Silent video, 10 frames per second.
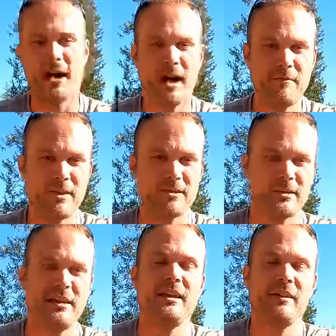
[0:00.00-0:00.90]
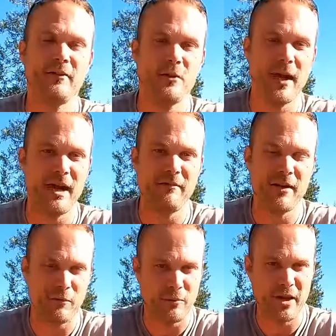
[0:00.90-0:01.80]
Obviously, if you have
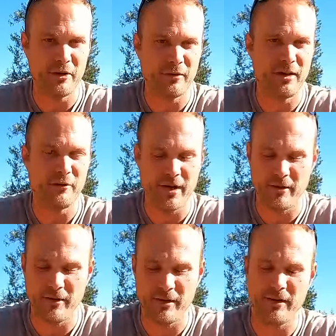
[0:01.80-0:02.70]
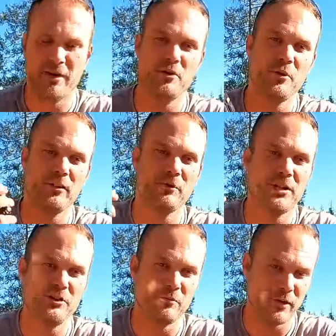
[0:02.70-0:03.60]
a repeater in your area and you can
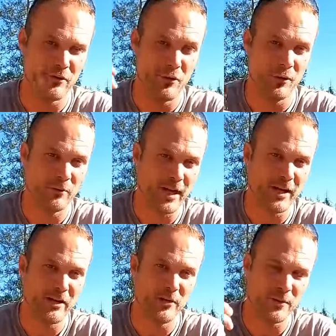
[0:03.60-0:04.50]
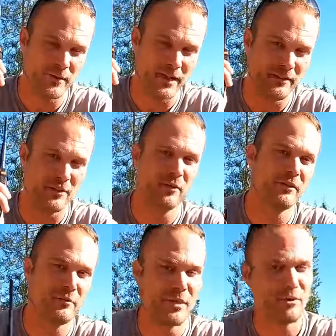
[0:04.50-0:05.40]
reach it with your radio, that is
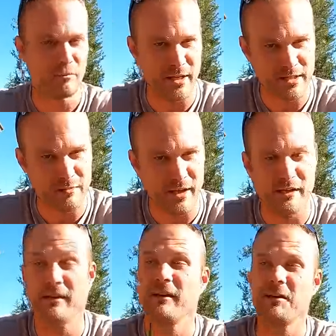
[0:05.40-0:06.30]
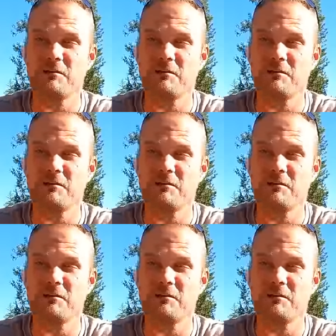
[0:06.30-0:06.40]
going to be your best bet